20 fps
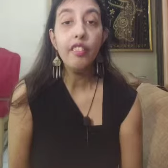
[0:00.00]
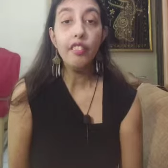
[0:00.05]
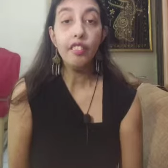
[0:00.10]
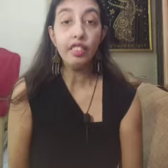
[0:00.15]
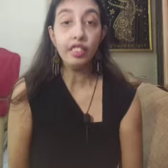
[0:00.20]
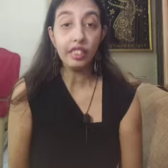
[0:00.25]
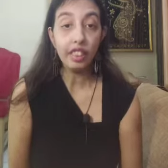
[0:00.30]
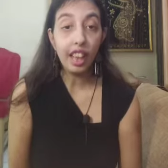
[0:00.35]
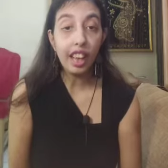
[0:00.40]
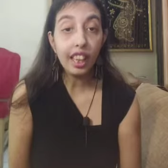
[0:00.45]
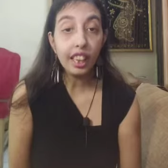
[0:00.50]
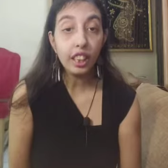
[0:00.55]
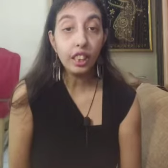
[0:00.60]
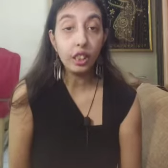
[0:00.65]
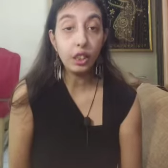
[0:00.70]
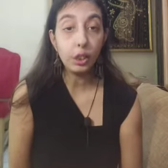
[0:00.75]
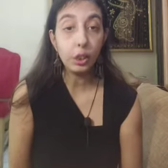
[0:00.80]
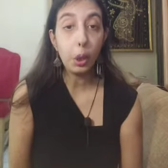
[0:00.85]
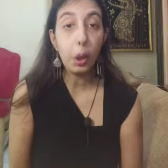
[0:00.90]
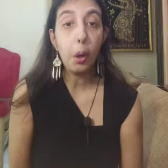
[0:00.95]
which
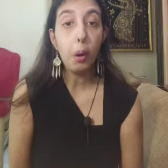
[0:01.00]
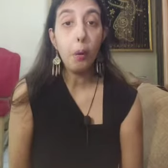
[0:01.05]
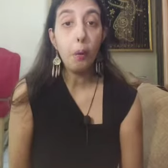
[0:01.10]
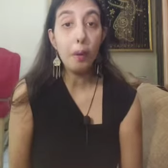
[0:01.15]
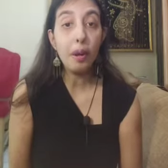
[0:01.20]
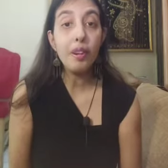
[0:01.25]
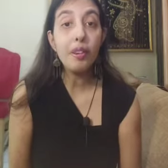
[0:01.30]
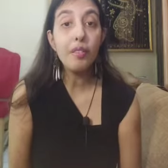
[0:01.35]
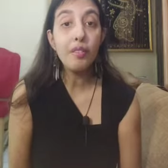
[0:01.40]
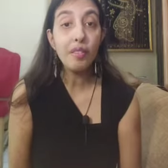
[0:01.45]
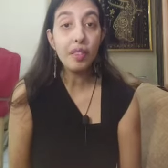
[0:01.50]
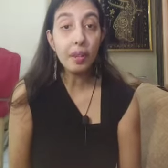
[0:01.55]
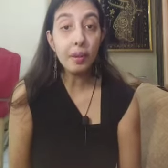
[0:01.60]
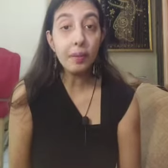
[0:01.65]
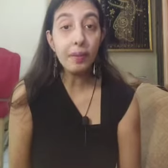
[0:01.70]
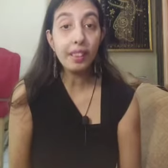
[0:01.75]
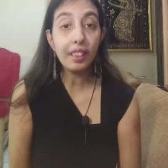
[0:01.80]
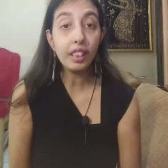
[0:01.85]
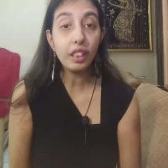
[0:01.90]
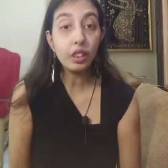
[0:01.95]
occurs when we
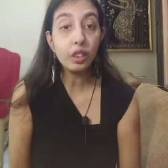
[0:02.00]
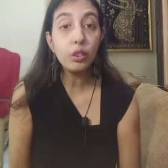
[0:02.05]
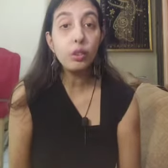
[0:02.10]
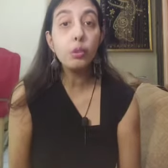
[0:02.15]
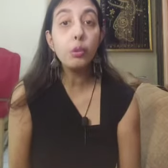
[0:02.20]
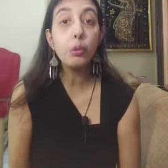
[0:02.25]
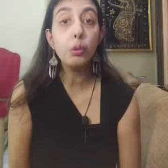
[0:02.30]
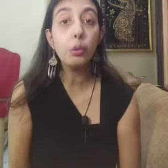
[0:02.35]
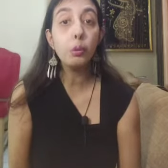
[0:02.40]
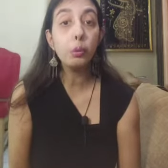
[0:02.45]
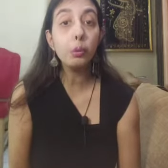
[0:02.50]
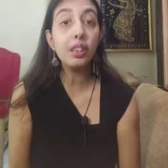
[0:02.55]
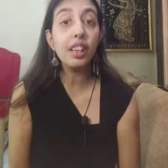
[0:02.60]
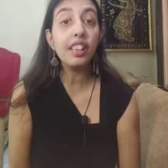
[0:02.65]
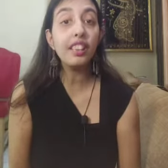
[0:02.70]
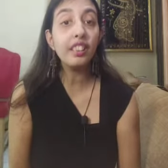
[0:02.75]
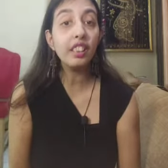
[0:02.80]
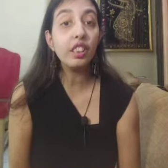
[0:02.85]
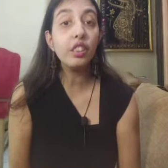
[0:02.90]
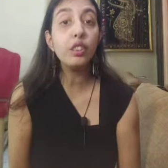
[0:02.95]
begin to lose
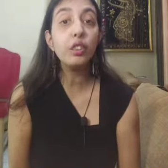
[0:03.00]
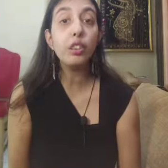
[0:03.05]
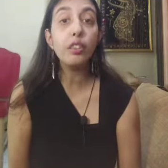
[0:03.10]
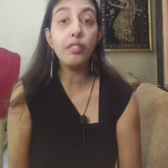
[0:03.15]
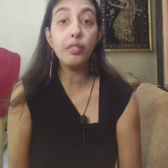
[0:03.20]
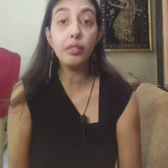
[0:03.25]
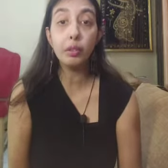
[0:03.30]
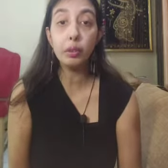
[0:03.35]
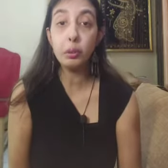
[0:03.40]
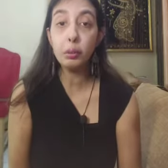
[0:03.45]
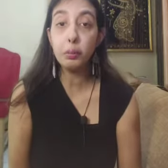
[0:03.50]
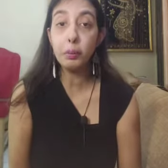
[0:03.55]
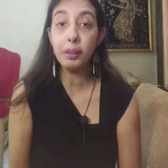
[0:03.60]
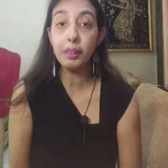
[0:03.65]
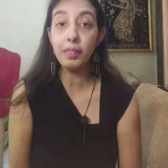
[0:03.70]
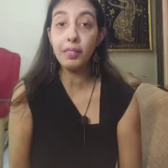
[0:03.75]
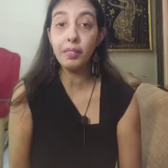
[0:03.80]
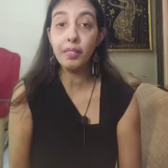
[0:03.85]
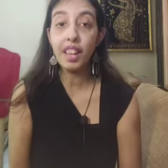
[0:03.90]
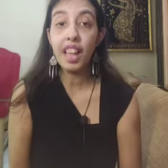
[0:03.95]
our sense of
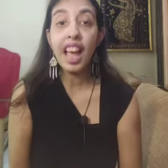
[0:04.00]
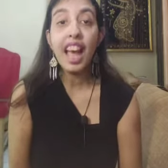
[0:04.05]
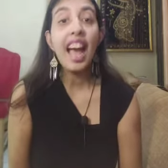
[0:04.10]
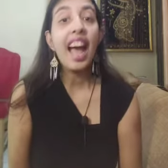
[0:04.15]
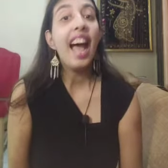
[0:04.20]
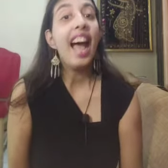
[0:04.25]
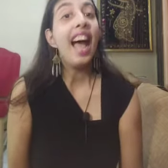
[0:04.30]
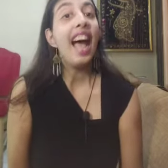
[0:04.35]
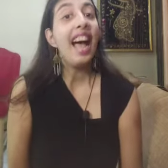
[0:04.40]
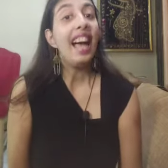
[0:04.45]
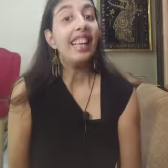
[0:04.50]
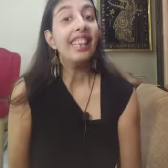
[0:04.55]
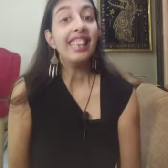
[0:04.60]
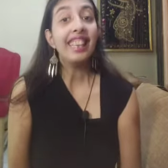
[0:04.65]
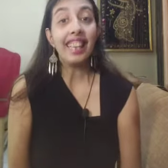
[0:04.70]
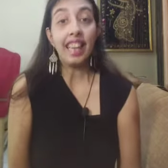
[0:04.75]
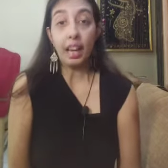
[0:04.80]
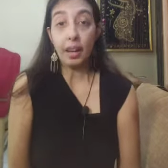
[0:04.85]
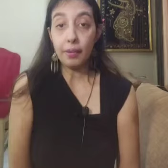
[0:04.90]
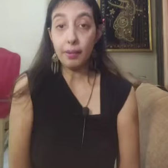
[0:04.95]
humor and
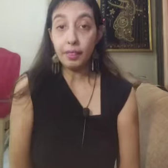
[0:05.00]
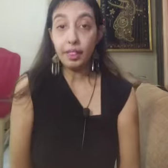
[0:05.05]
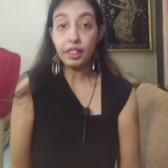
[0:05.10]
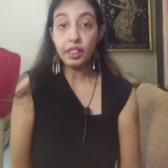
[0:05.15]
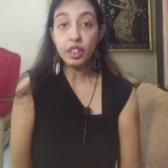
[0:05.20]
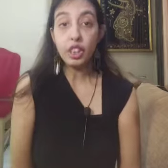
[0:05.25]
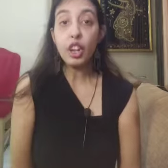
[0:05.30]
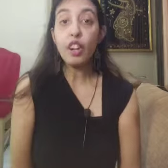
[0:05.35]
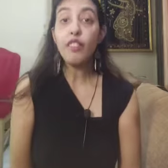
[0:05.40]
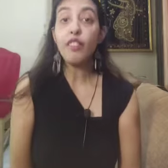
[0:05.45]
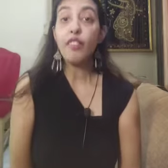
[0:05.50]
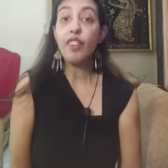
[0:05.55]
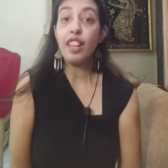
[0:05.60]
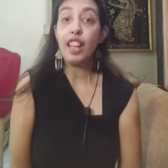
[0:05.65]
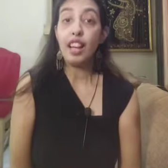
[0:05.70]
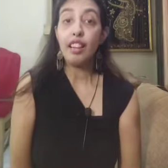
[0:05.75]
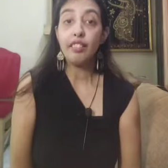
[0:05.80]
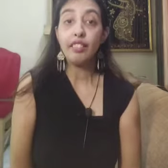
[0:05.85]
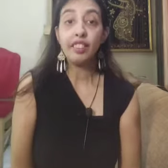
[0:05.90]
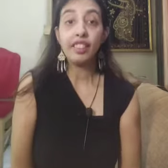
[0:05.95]
the ability of
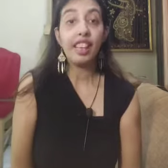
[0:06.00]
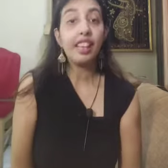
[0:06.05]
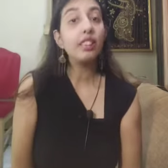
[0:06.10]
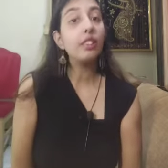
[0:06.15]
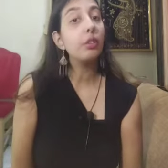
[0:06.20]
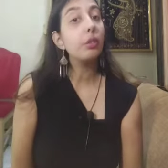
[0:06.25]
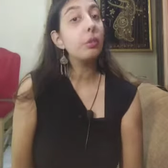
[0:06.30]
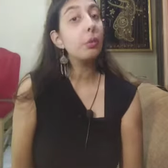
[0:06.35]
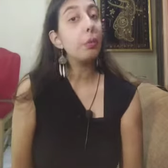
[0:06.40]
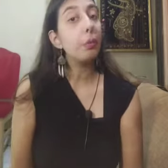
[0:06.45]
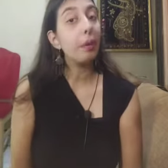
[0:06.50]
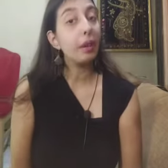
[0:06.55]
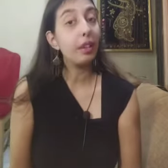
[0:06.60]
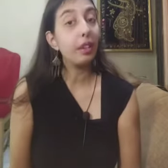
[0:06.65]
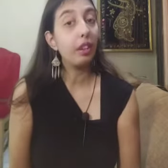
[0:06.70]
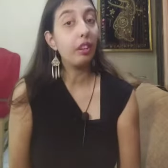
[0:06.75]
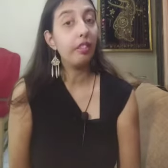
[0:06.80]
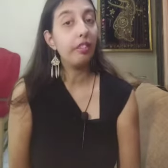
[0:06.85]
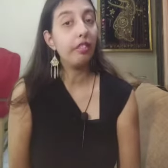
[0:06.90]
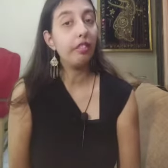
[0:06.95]
laugh starts to
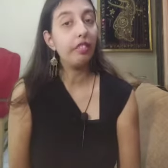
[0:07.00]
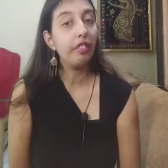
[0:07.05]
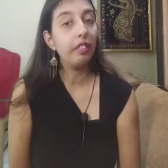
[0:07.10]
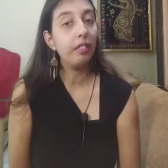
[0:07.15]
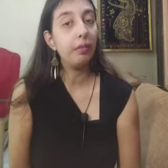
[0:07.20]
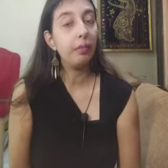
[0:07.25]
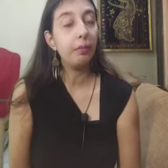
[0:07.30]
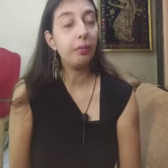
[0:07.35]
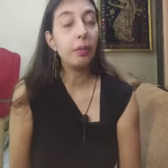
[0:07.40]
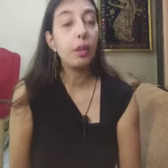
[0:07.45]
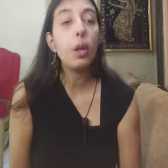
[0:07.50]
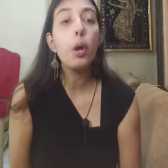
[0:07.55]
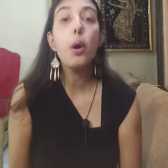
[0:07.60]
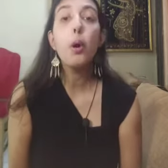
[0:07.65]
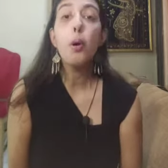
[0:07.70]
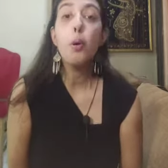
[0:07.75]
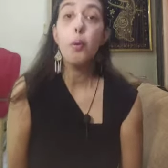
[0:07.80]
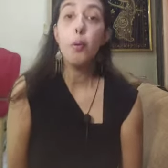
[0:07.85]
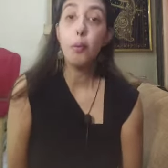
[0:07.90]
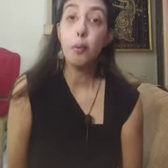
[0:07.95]
wade off.
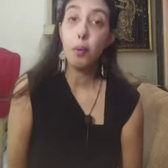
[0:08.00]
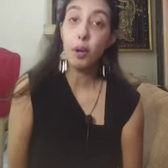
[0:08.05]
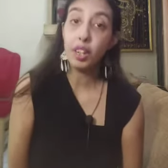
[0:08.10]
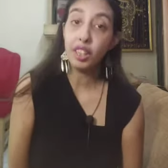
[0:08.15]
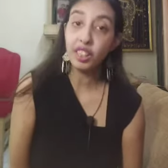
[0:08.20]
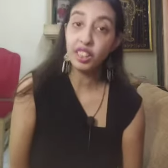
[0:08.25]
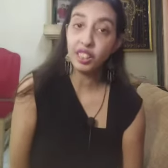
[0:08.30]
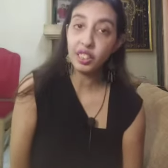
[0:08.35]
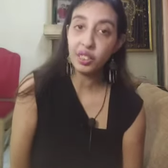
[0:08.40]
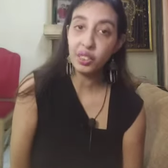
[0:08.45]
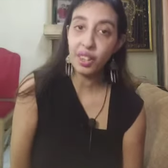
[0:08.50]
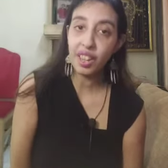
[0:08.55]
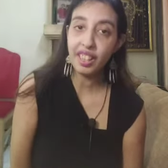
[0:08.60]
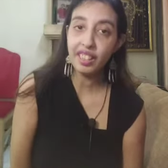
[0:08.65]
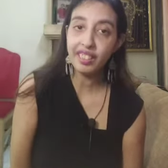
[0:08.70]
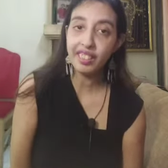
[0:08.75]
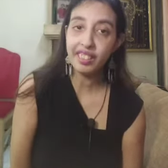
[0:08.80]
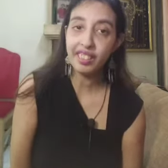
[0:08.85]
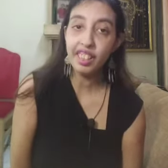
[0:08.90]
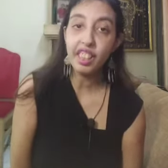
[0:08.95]
Work
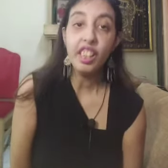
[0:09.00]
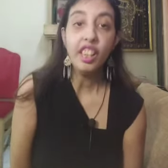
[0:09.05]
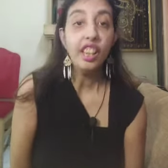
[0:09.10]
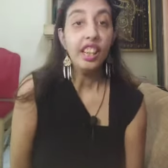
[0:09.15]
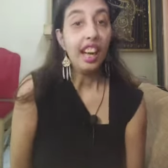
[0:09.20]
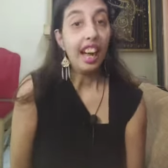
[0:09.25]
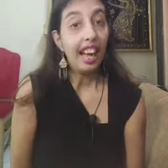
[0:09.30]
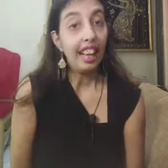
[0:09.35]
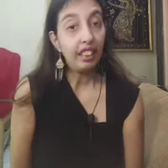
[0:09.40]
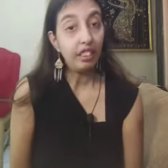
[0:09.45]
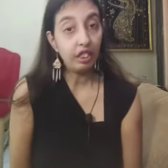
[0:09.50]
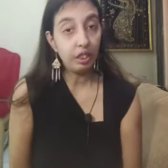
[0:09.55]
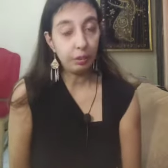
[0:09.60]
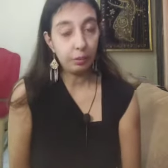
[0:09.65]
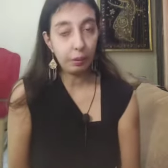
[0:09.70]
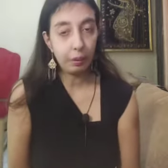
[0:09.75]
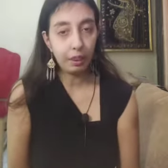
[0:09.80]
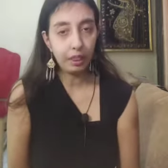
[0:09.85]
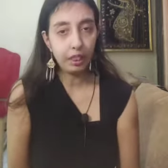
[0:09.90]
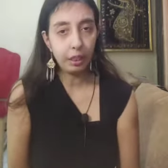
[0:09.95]
stress and
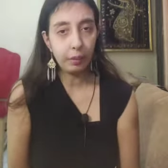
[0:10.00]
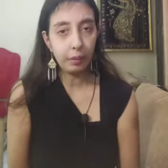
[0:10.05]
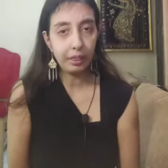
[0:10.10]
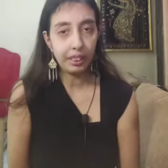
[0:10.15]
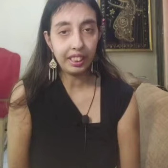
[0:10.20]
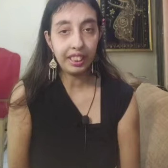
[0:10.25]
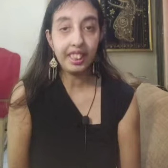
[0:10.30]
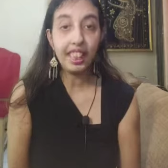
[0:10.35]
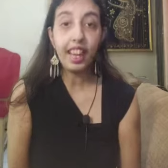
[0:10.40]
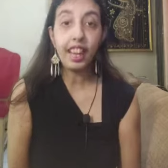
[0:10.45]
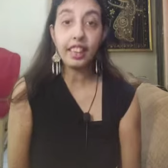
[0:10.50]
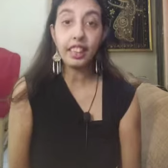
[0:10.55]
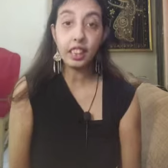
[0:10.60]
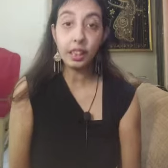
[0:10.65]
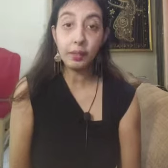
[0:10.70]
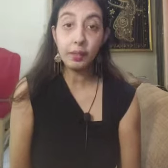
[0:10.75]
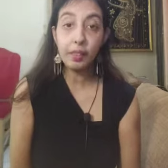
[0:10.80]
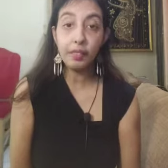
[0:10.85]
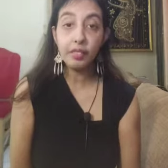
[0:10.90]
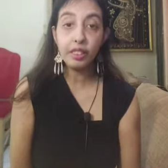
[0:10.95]
responsibilities are
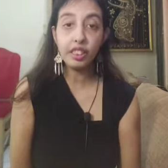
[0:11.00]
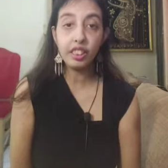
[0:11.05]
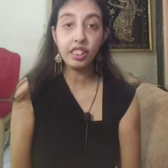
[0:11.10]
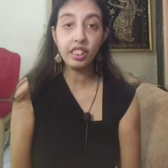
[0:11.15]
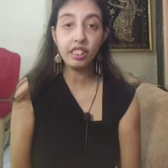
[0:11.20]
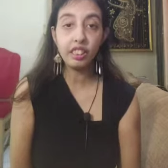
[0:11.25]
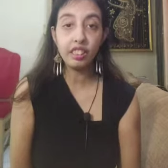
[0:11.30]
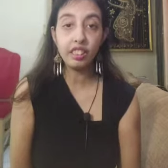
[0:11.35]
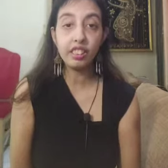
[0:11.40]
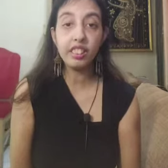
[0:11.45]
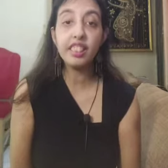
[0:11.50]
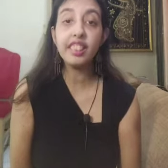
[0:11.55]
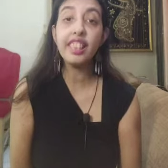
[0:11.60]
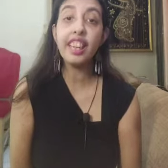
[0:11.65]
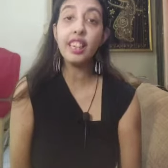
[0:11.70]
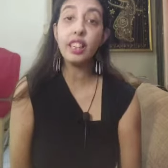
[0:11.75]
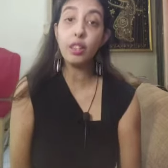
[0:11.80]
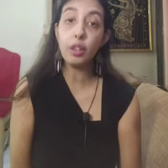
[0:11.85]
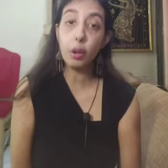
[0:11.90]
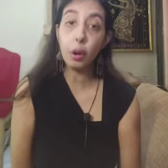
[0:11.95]
some of the reasons
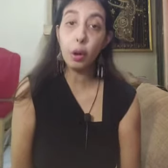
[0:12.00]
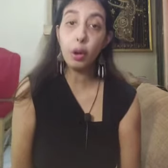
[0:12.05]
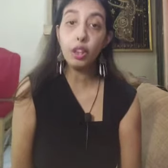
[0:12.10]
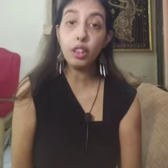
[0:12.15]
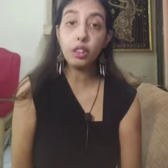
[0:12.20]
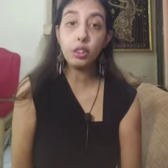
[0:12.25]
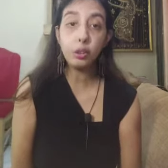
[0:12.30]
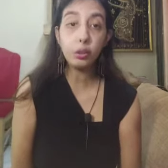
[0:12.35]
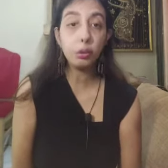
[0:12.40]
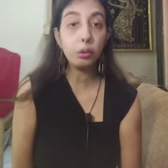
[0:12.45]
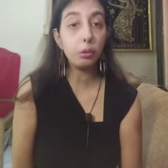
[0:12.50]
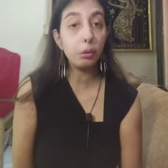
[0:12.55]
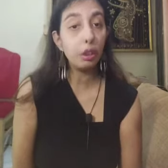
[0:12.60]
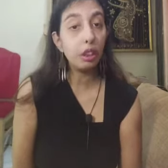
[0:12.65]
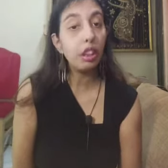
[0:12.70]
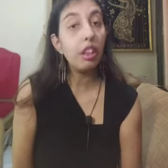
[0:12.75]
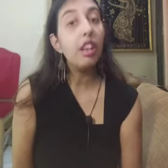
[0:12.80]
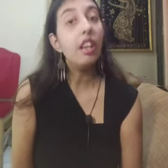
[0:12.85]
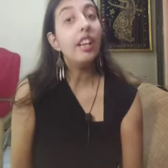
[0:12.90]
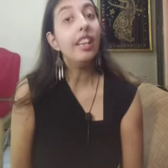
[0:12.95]
that draw us to
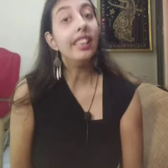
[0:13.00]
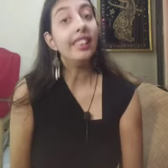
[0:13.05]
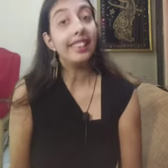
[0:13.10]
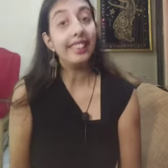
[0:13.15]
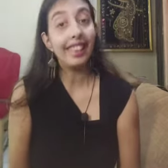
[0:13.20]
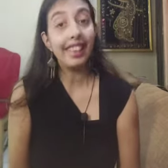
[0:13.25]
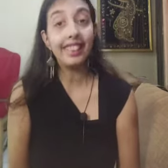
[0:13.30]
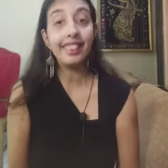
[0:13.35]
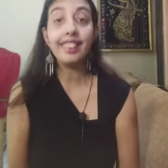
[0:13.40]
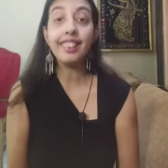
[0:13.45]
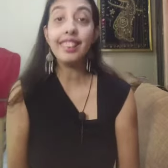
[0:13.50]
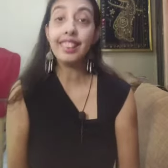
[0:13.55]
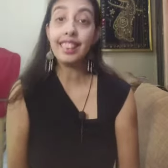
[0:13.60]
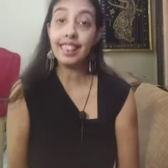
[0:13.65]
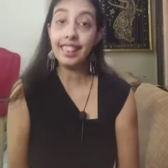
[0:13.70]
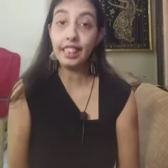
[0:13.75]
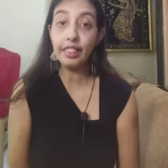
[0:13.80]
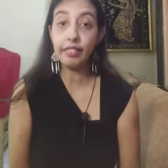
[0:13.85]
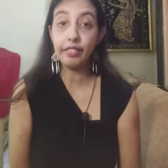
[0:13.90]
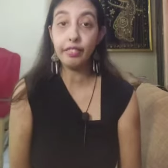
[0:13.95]
the said
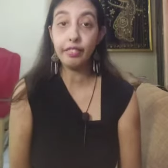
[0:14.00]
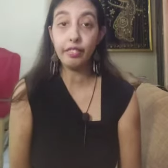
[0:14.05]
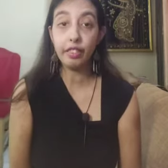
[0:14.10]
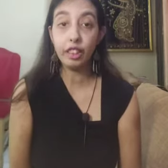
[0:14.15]
cliff.